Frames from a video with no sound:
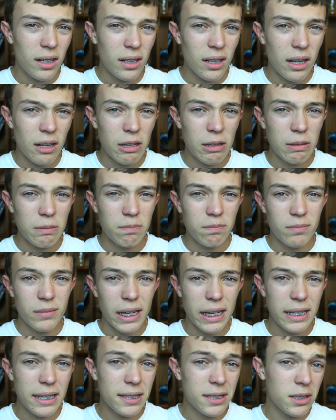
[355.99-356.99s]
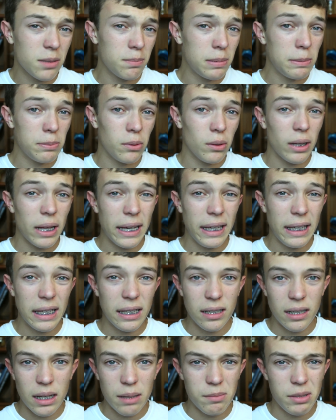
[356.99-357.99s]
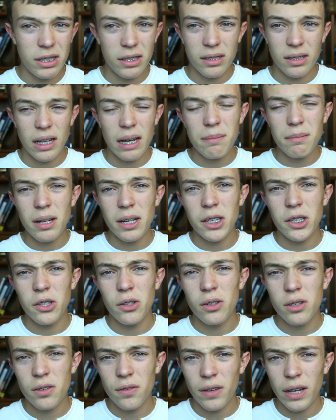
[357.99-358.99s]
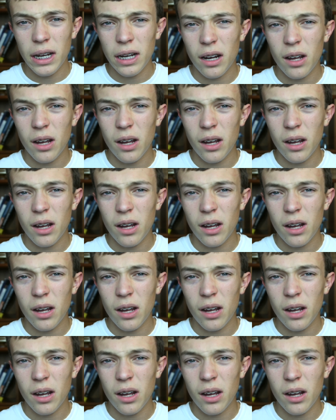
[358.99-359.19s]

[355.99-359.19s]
I guess some people like it. I mean, I'm not a huge fan.